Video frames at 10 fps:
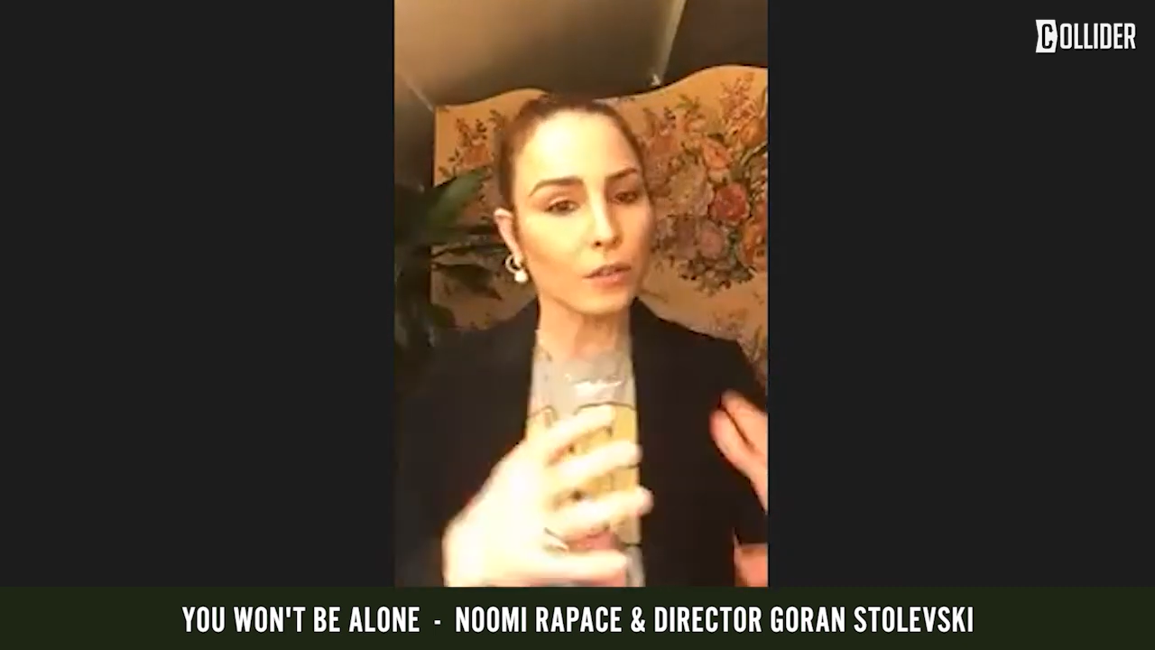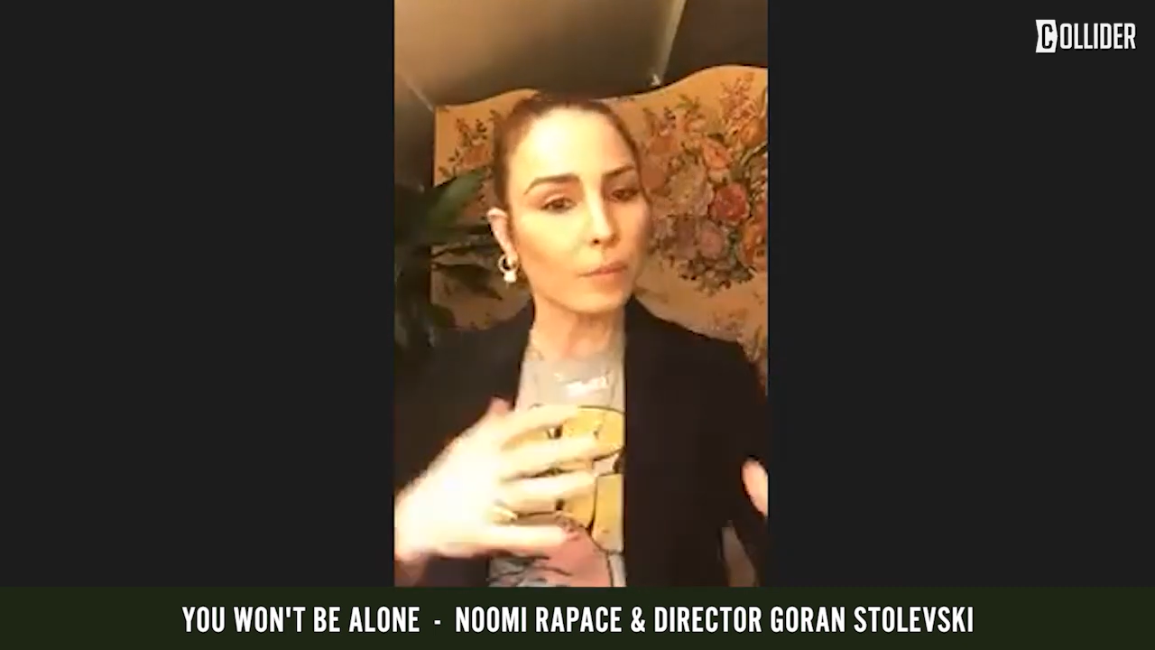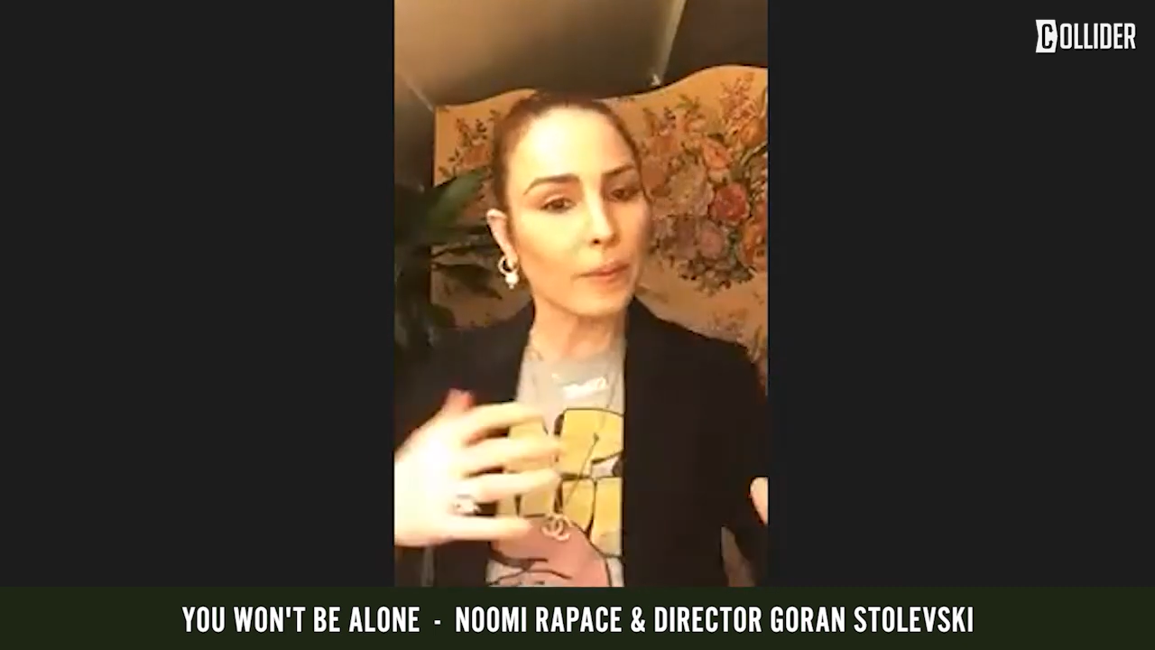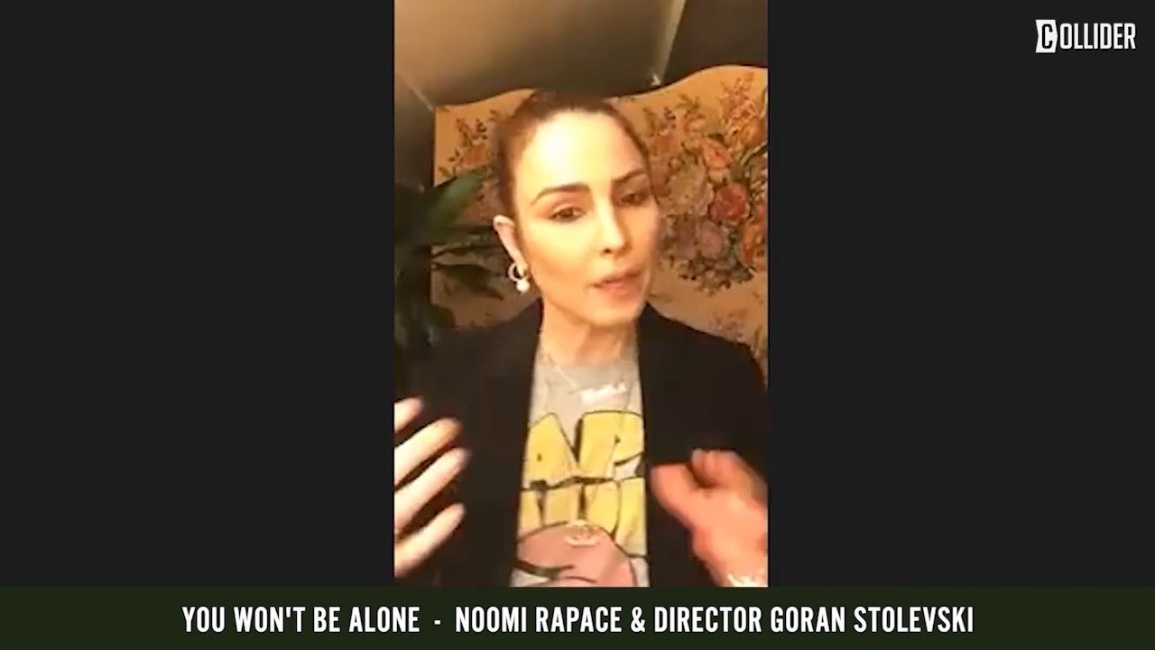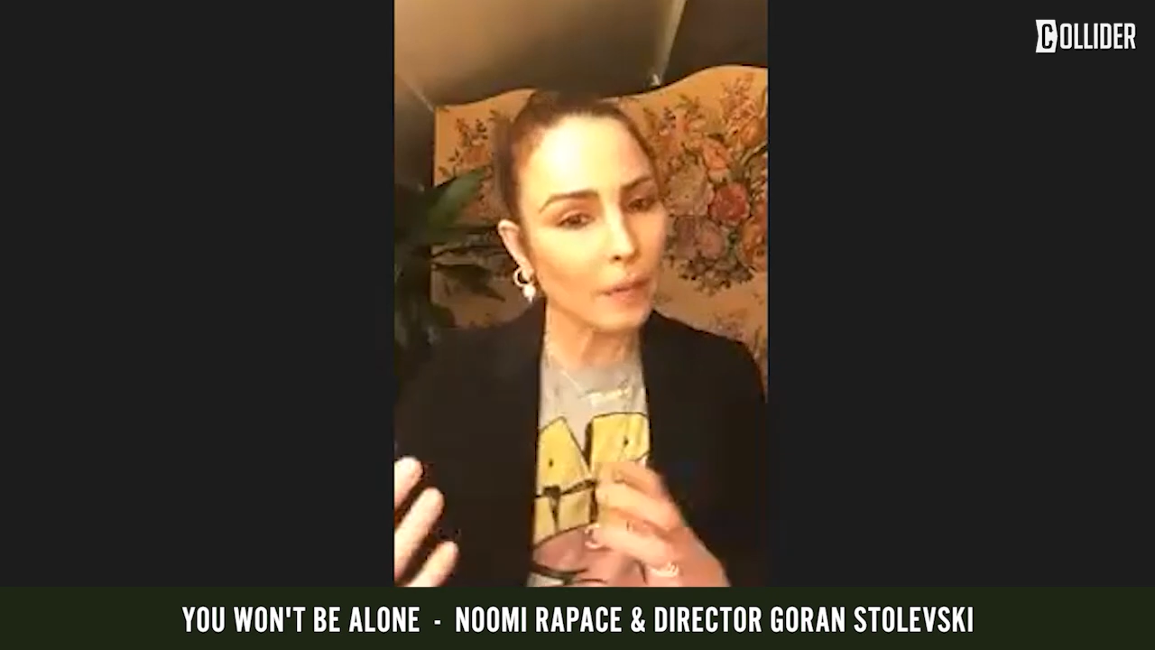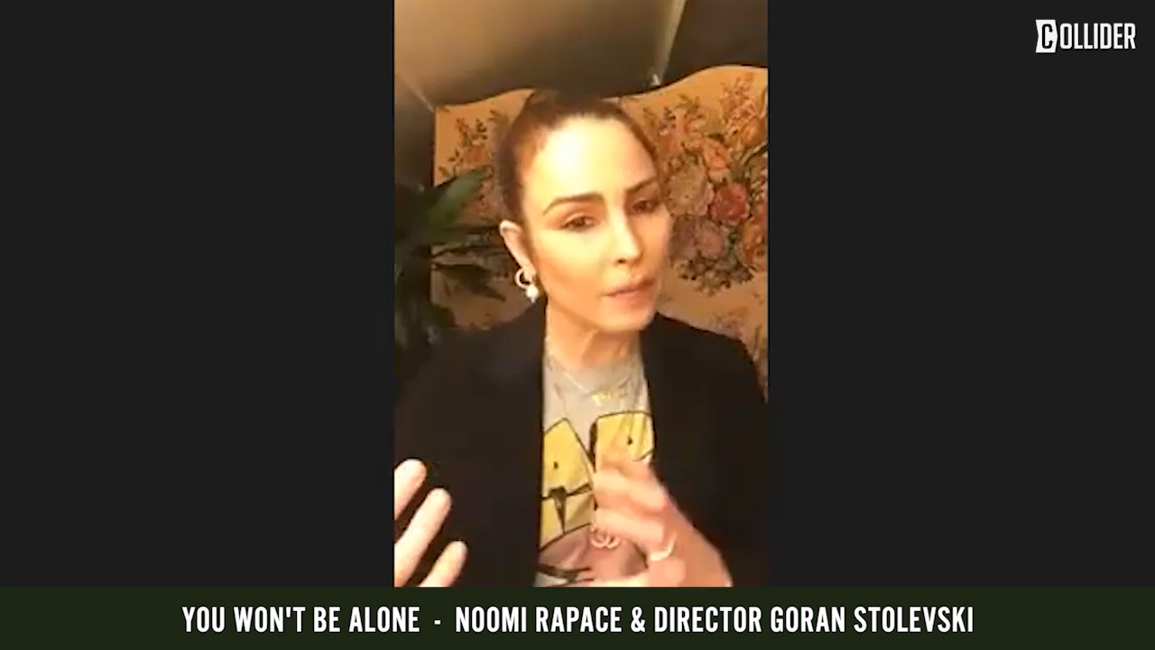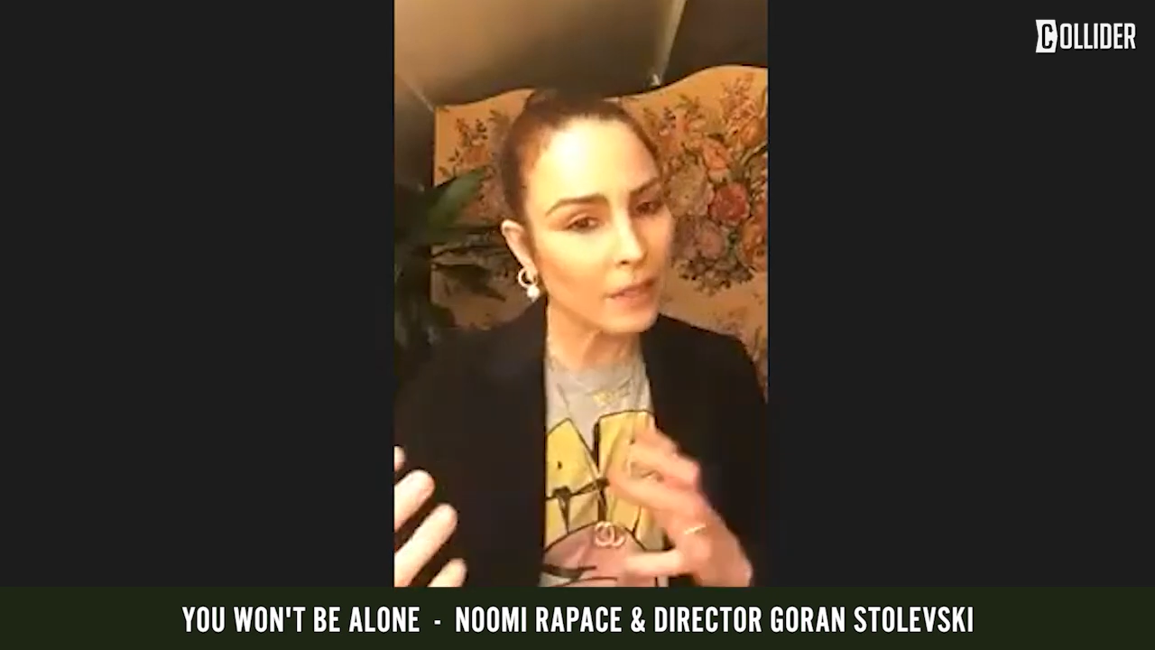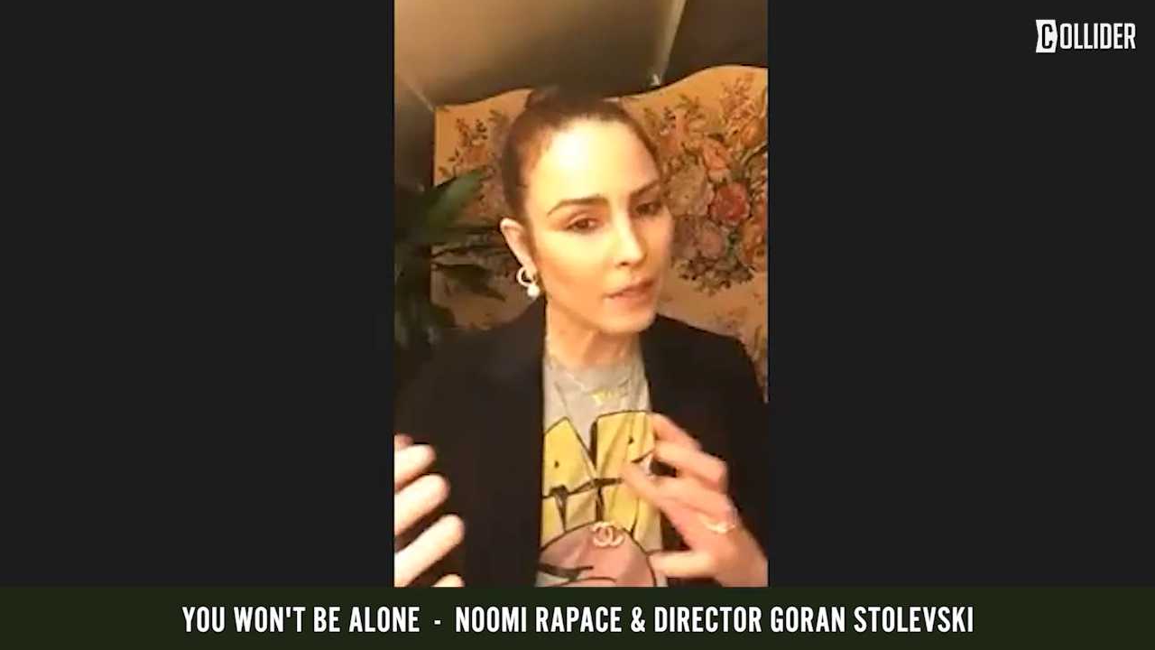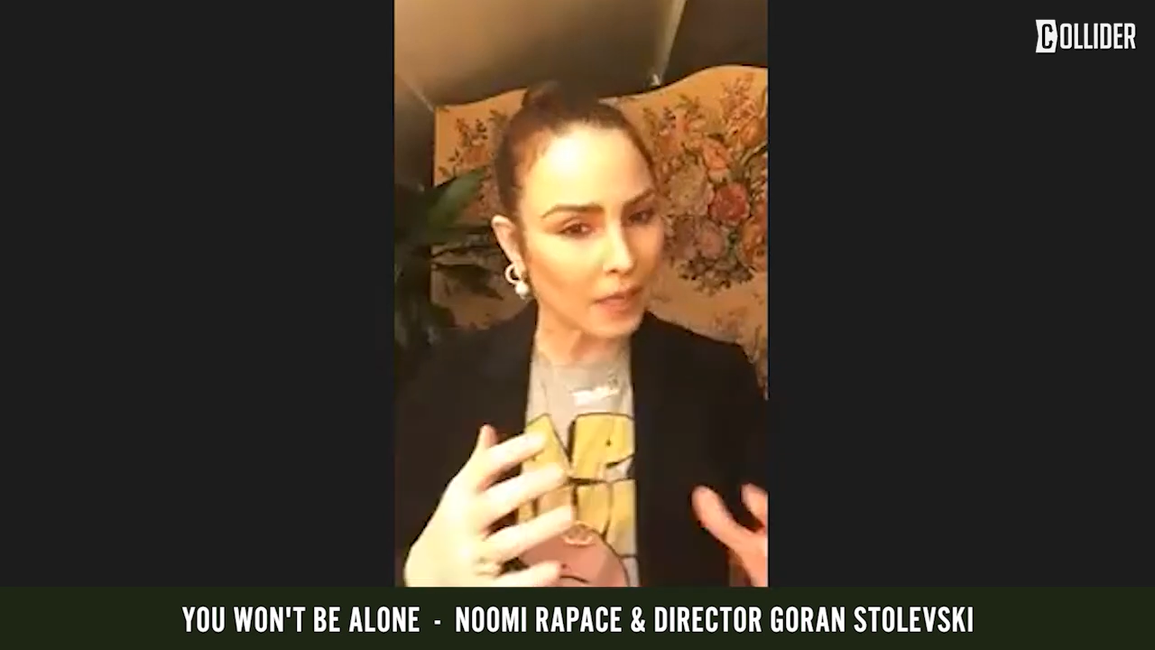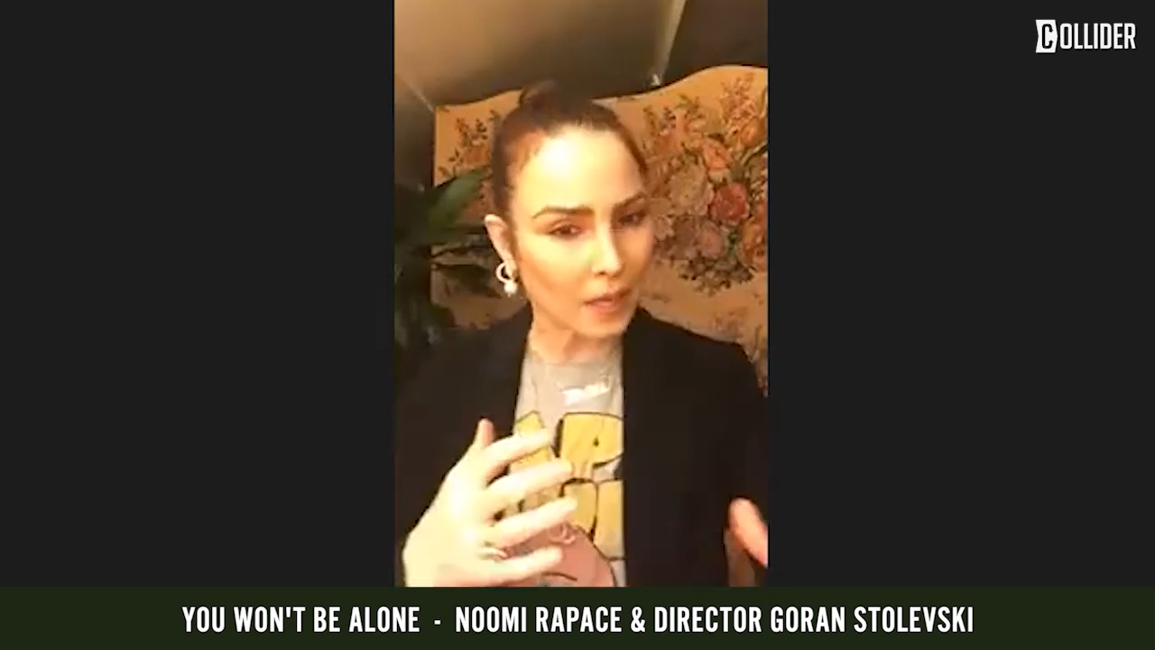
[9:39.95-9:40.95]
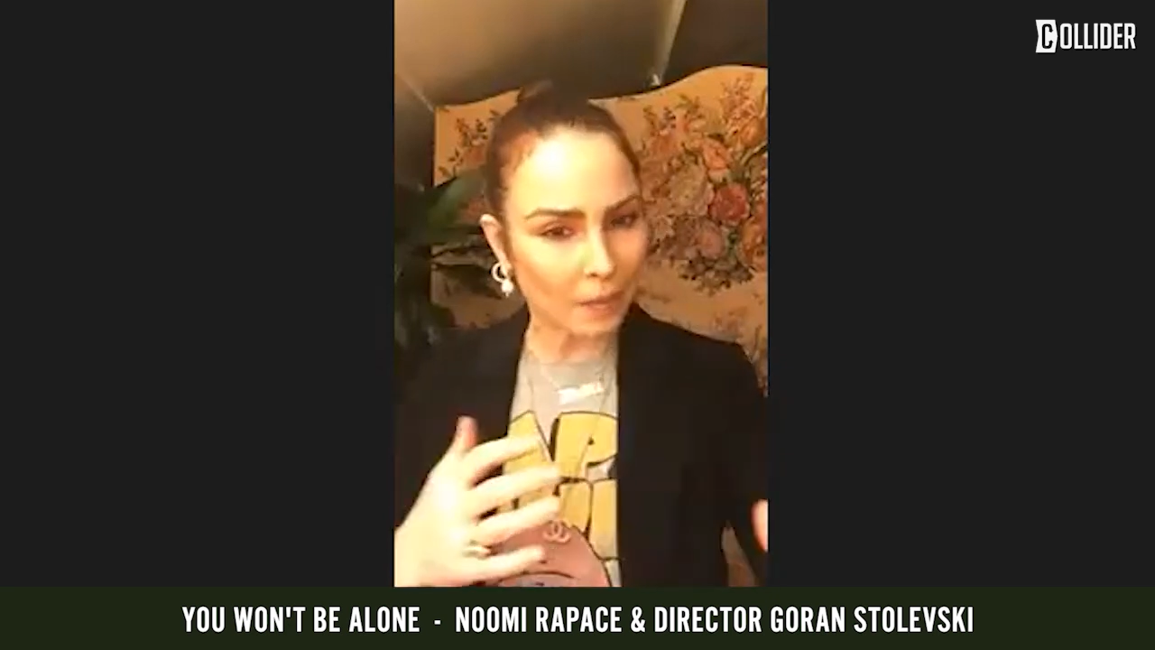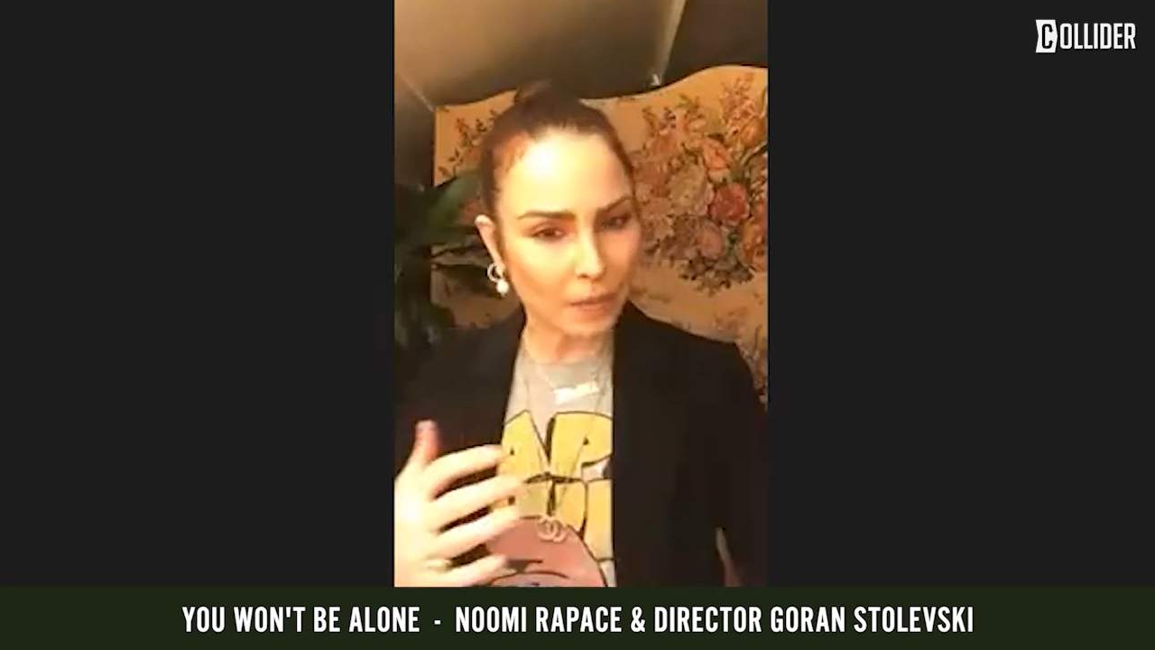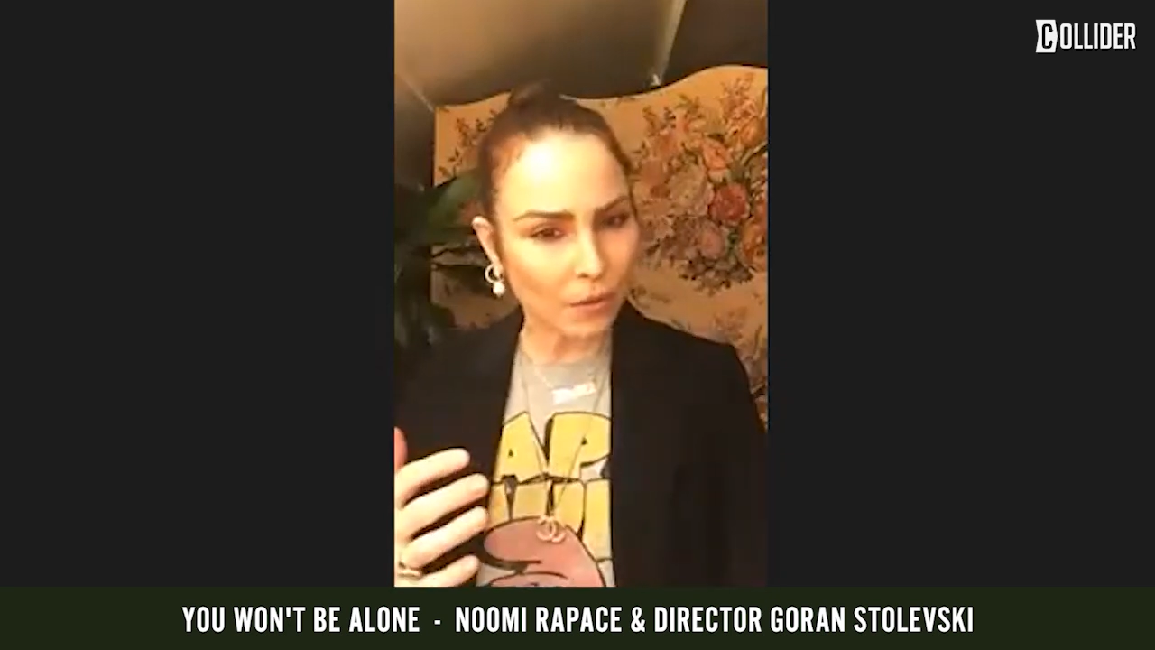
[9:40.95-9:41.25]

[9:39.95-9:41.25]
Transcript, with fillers: to become the same